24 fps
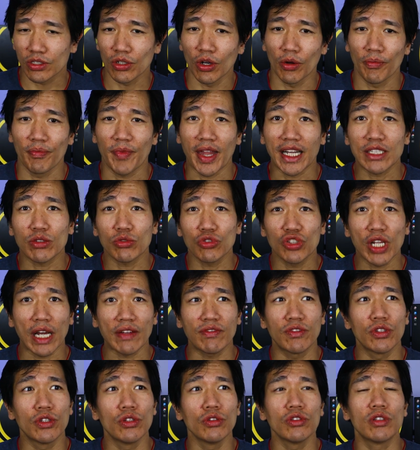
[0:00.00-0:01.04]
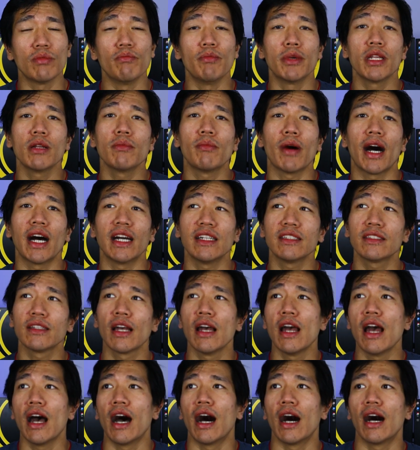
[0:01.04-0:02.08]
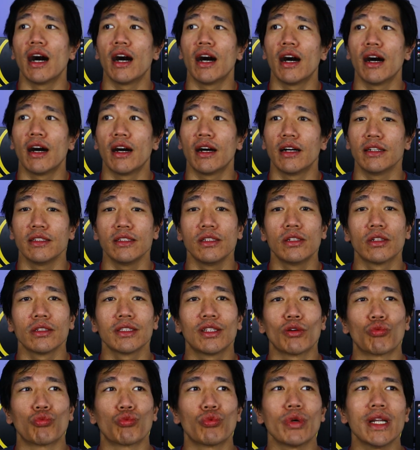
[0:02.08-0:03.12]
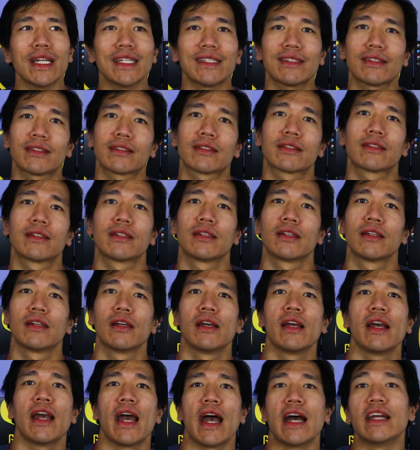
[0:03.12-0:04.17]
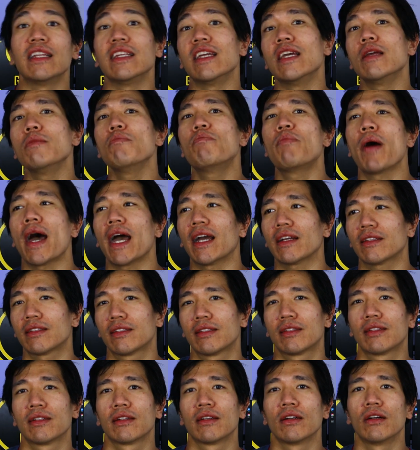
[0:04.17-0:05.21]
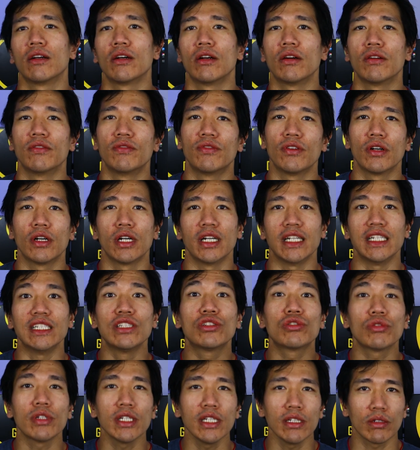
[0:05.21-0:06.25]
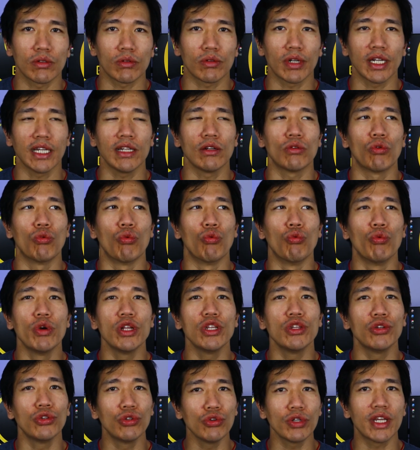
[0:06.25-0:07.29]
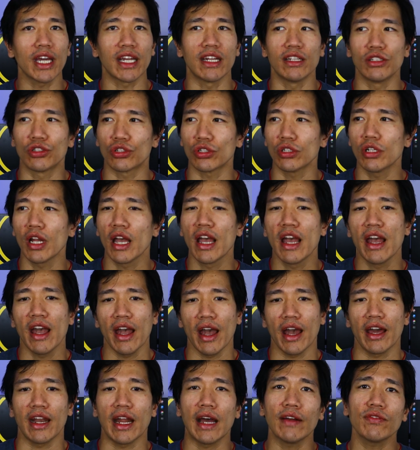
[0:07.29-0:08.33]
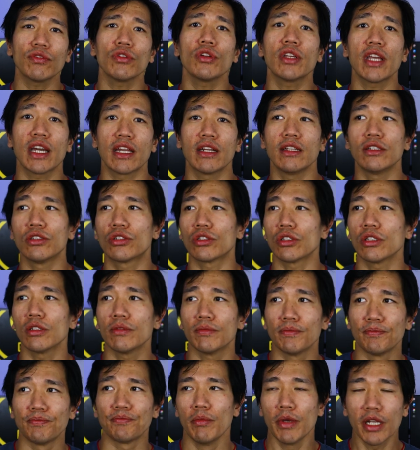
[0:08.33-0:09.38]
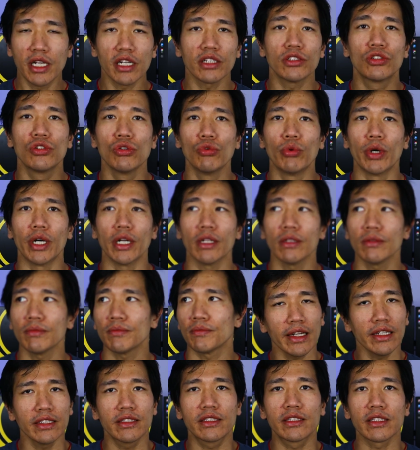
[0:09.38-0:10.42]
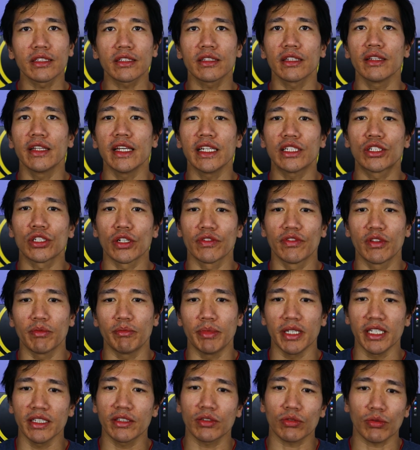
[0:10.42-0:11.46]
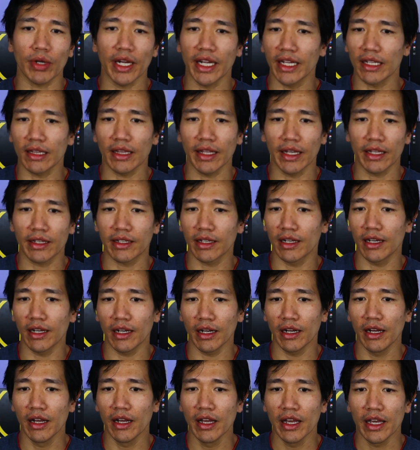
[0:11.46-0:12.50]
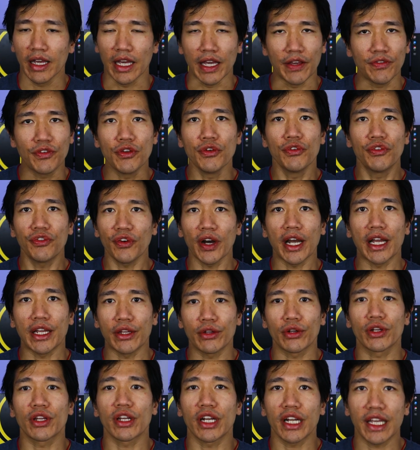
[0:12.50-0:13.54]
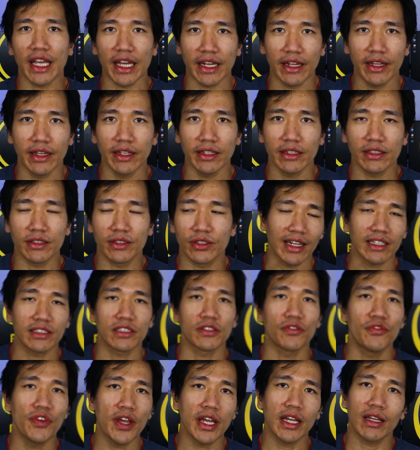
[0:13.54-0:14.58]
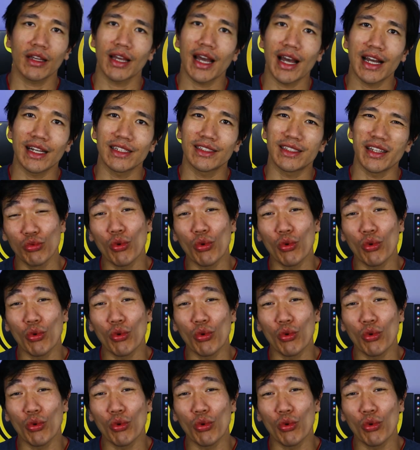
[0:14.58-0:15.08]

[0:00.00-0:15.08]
So that's what you have to do to minimize, uh, you know, the risk and the impact of uh, injury, right? When you do get injured. And after you get injured, because you will. It's just the nature of the beast, right? Like, uh, if you fight, you're gonna get hit. That's the thing, guys.